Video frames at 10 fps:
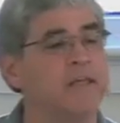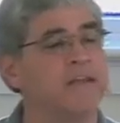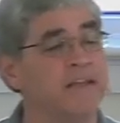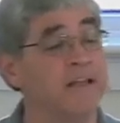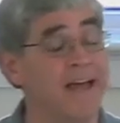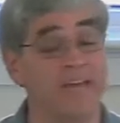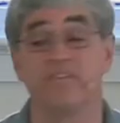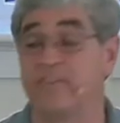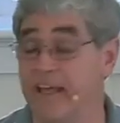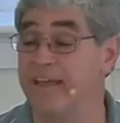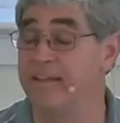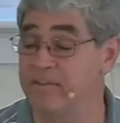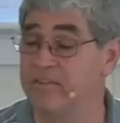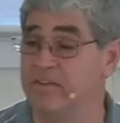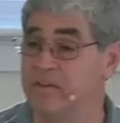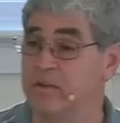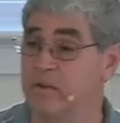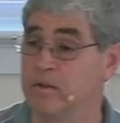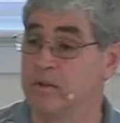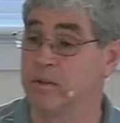in the last days?
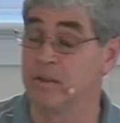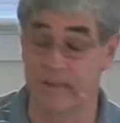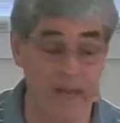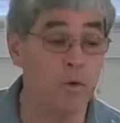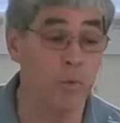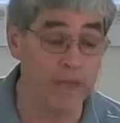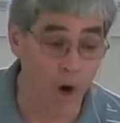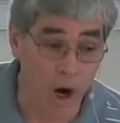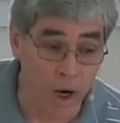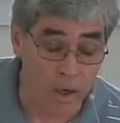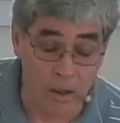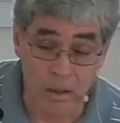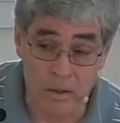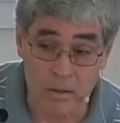Yeah, we are.